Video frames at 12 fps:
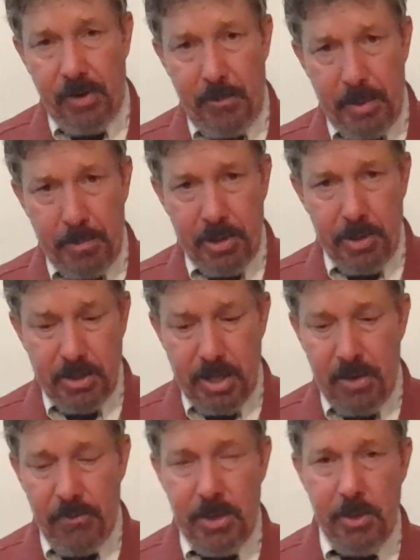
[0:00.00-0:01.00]
from the bird's
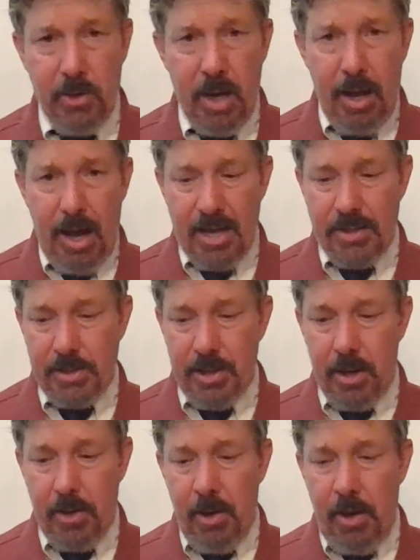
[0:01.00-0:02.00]
eye view, I
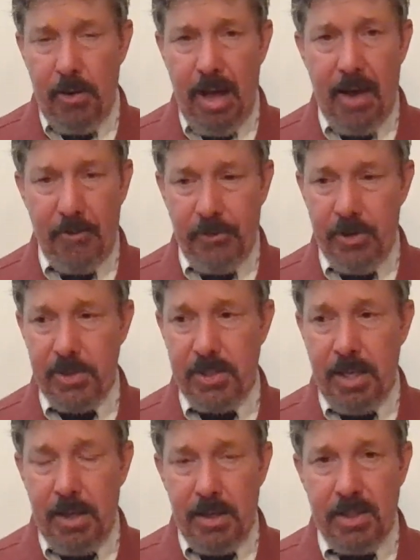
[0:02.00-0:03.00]
saw at
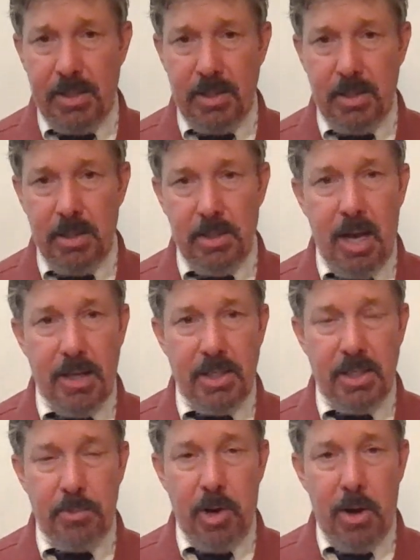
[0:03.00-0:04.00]
first a uh,
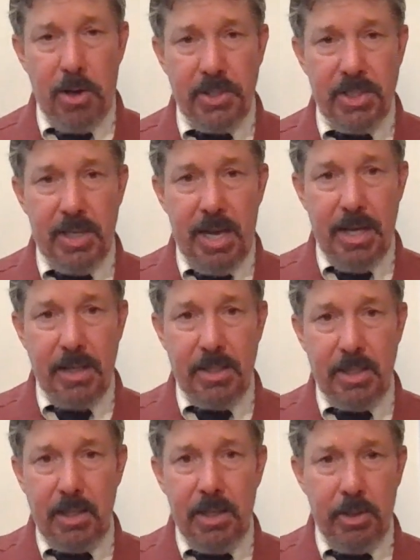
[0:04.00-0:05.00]
small snake
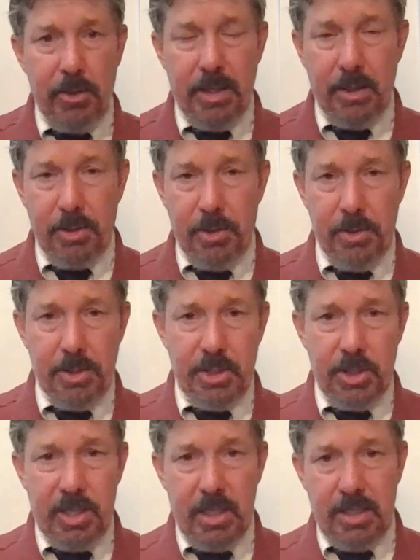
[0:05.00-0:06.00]
slithering through the
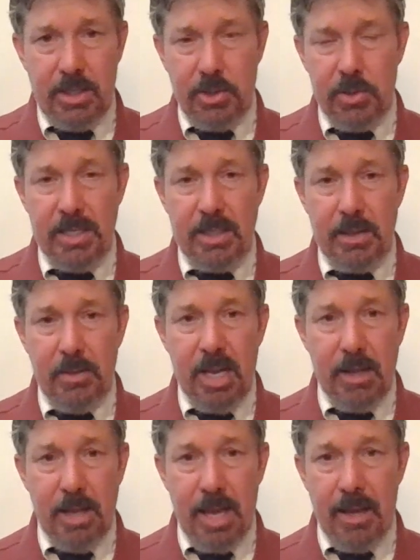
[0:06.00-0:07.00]
st- streets.
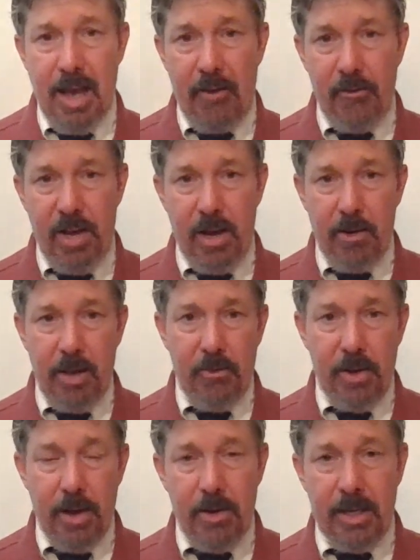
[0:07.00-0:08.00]
Then they got very,
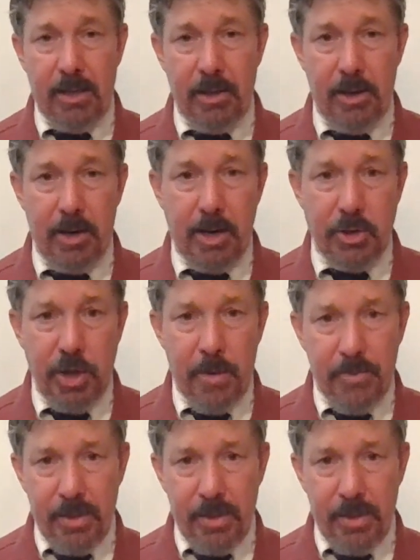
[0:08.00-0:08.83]
very large.